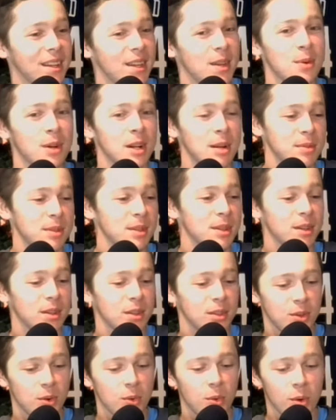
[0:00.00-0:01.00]
he went up to
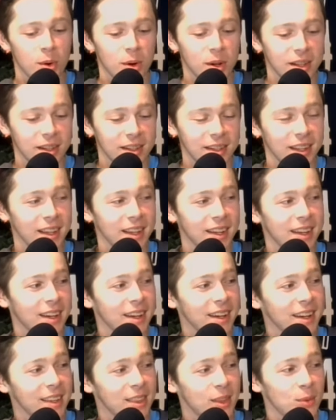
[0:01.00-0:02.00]
Oregon,
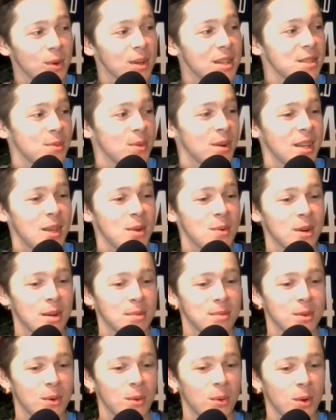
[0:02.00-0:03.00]
and the reason why he went
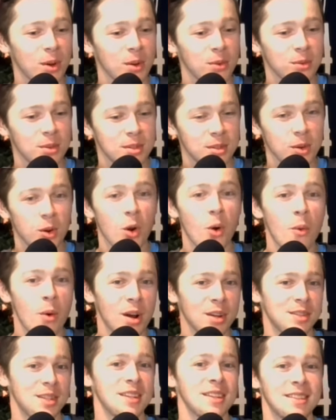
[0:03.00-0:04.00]
up to Oregon was to go
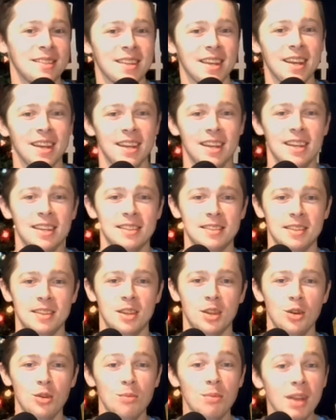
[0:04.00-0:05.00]
watch his
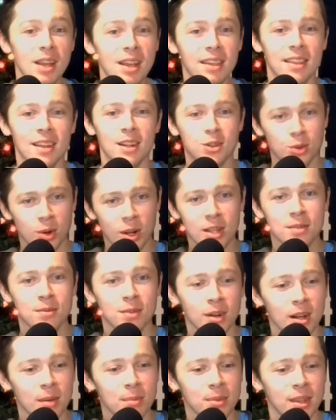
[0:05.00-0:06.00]
QB that
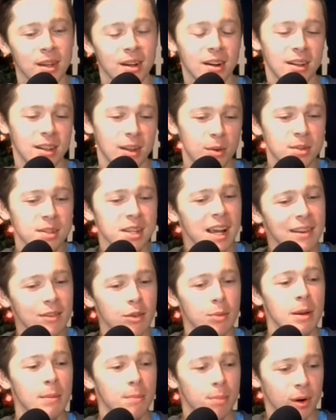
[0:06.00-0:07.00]
transferred up there, and that was kind of
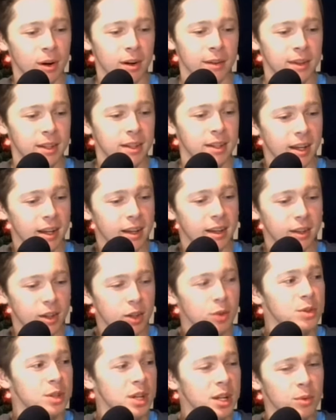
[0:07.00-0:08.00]
a big part of it. Yeah.
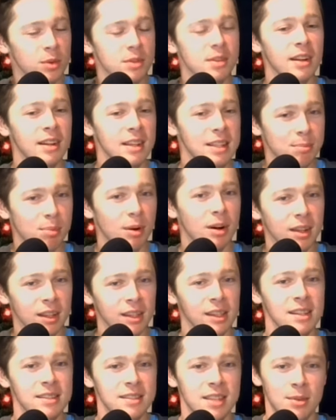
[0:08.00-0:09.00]
Eugene was on his bucket
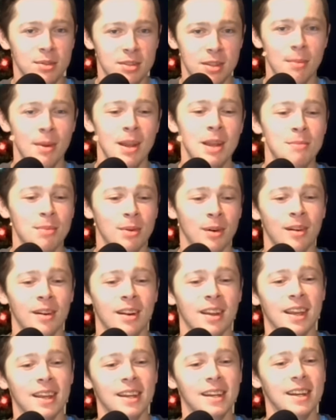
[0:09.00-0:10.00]
list. That was the main
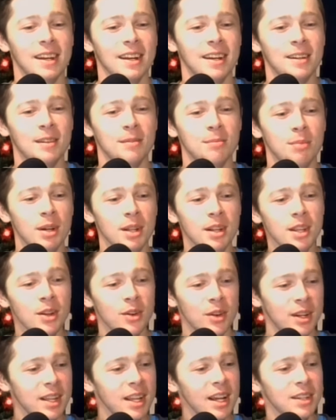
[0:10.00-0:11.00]
part. But, you
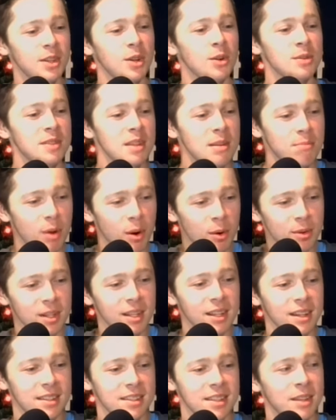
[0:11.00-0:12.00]
know, he got to go see Bo
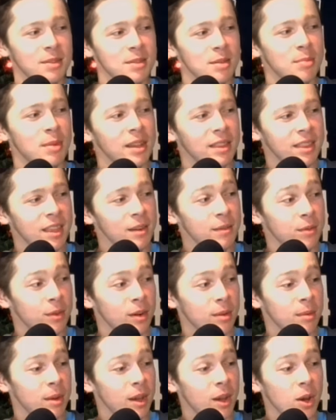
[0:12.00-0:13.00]
Nix, and that was a big thing for
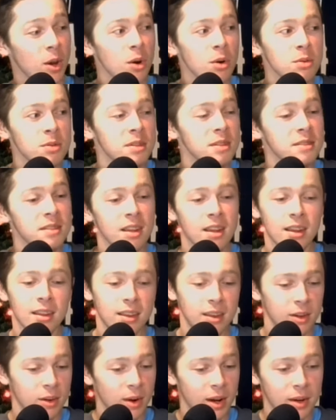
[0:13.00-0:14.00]
him. Mm-hmm. Who's to say,
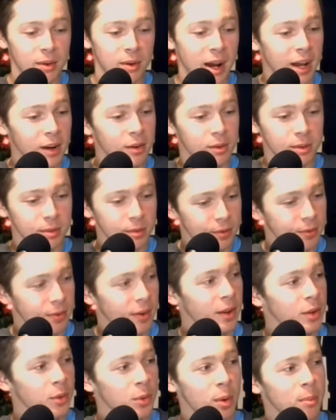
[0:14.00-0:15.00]
you know, I don't
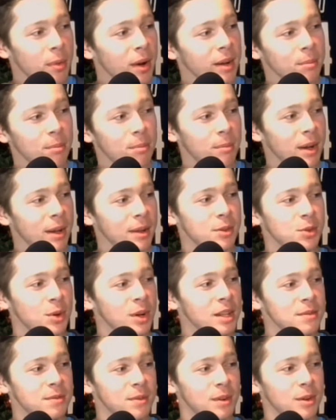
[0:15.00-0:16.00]
follow up my
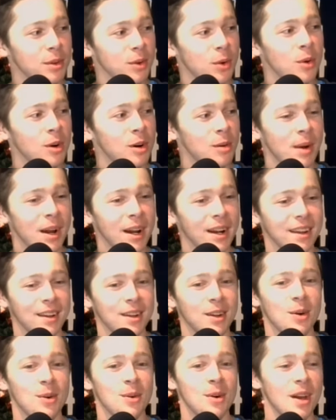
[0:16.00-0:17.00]
transferred quarterback
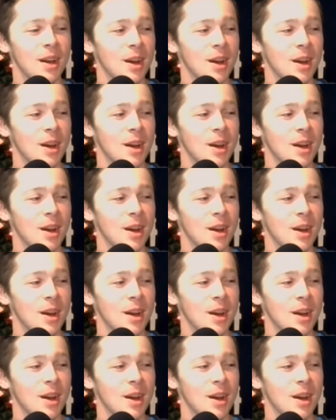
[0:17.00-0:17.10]
and go